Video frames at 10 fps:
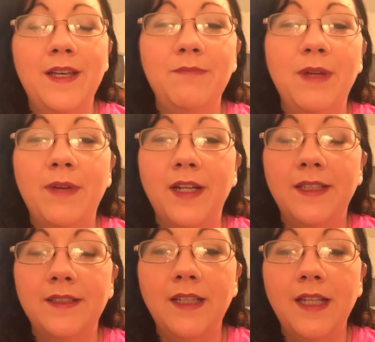but my body
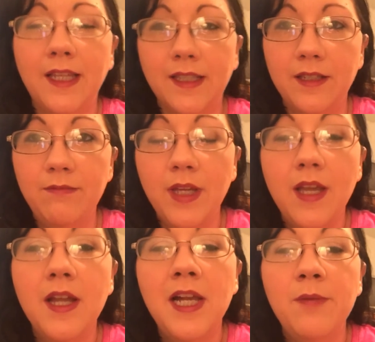does not like them.
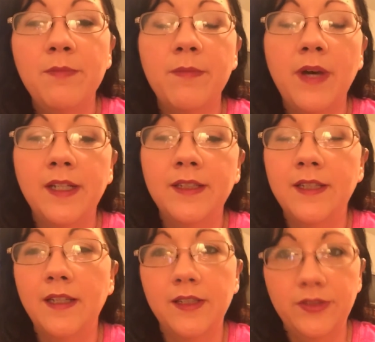My body does
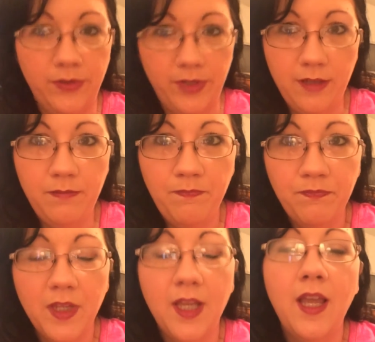not like sodium
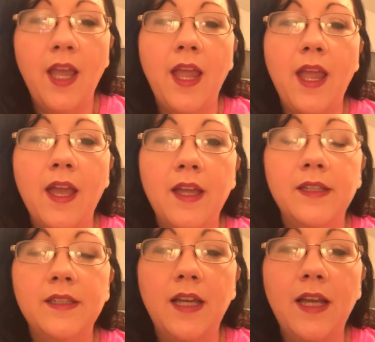
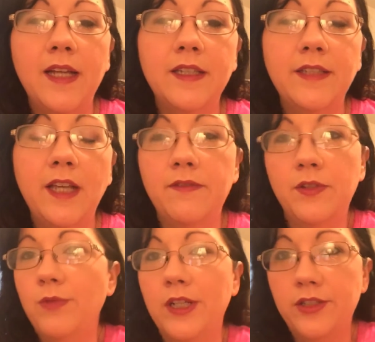and I just have
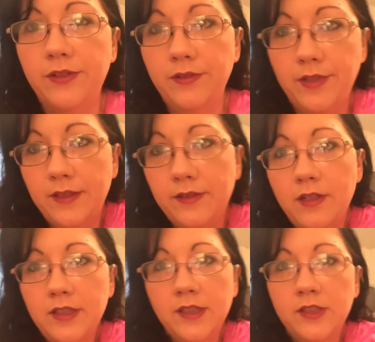to watch certain things. So
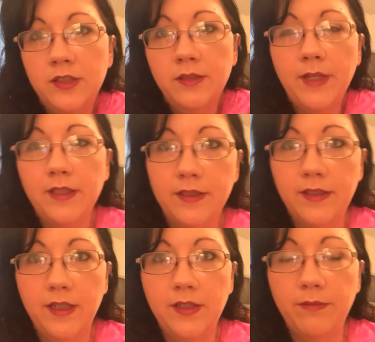it's just, it's just about
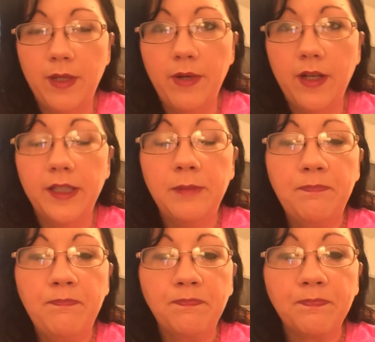listening to my body.
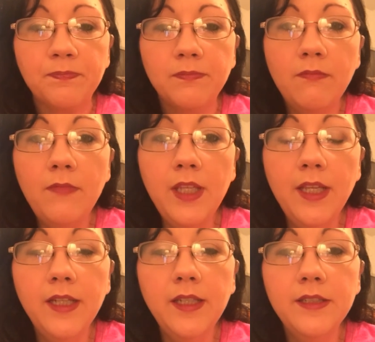
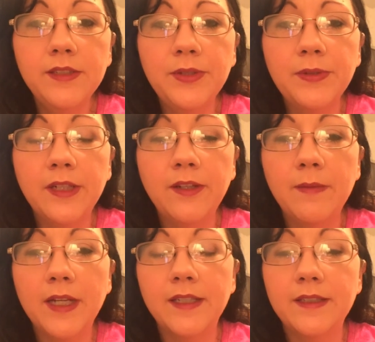And so, you know,
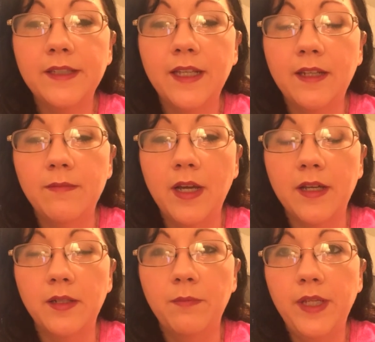I'm not going to say that I'm
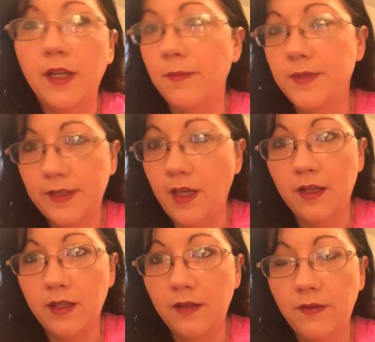not going to be
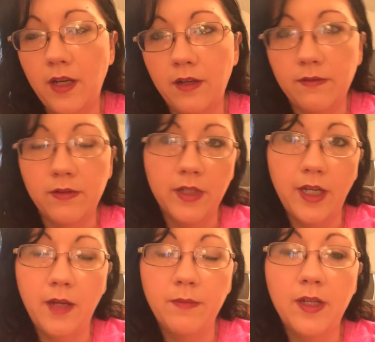upset if I ever
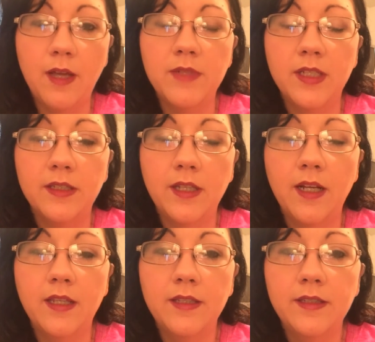gain, but I'm just
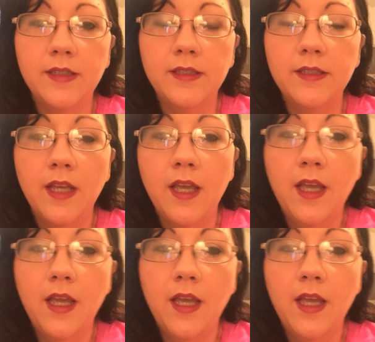saying this is